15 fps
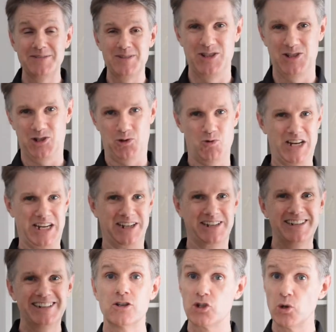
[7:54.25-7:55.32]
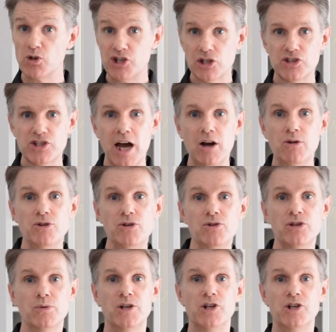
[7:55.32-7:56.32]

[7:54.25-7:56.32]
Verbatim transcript: Sweet. So just how do you